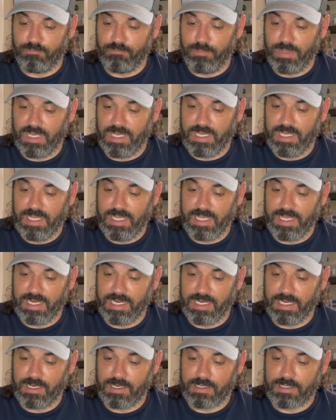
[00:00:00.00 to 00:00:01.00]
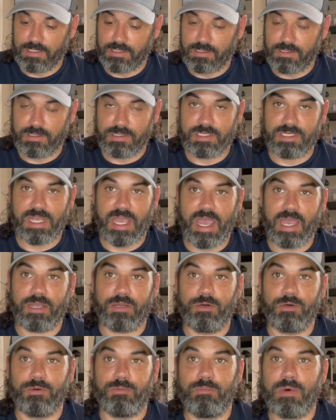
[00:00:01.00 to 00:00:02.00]
beginning
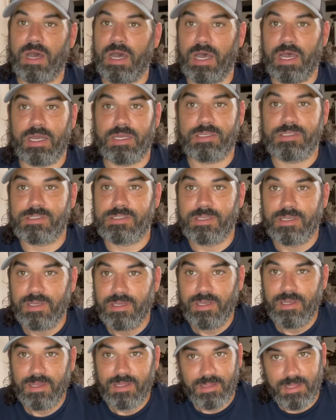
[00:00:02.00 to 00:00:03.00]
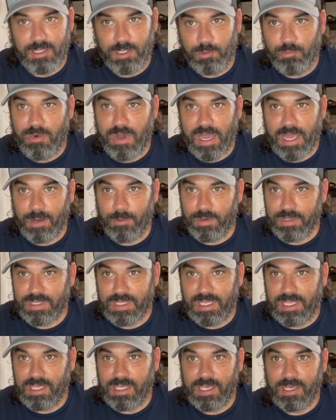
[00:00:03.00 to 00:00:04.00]
tackle box that you buy with a
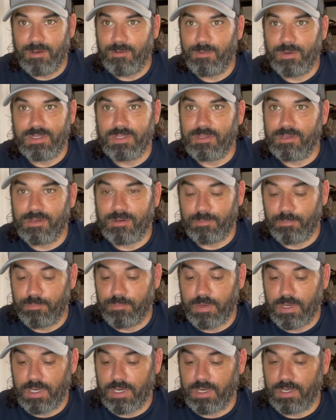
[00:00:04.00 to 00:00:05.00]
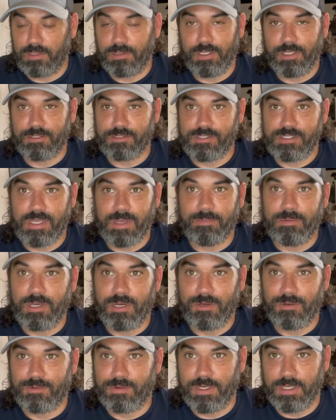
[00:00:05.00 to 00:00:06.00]
kit, with a little
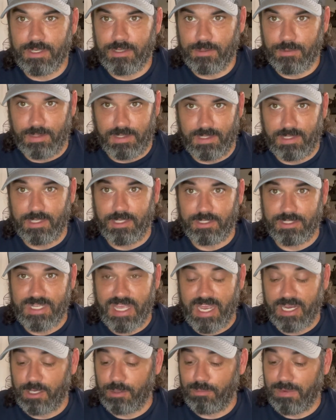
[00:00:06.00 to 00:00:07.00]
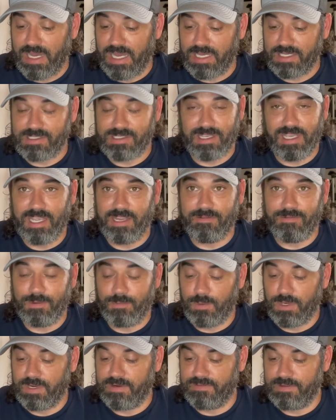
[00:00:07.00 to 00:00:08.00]
Zebco reel with a little tackle box. Every
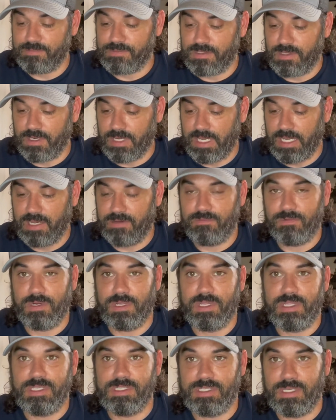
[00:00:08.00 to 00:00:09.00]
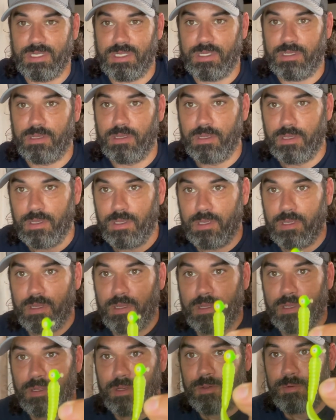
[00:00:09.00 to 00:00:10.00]
one of them is going to have one of these in it.
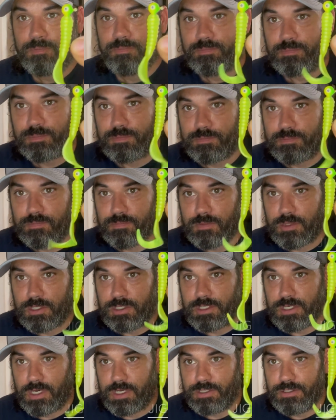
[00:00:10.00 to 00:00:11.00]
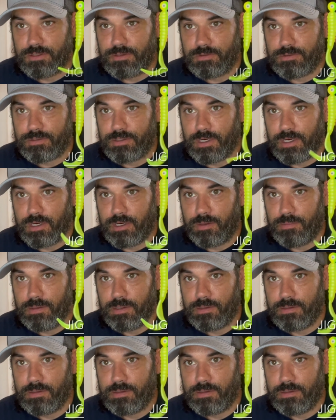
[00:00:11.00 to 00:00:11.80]
A chartreuse grub.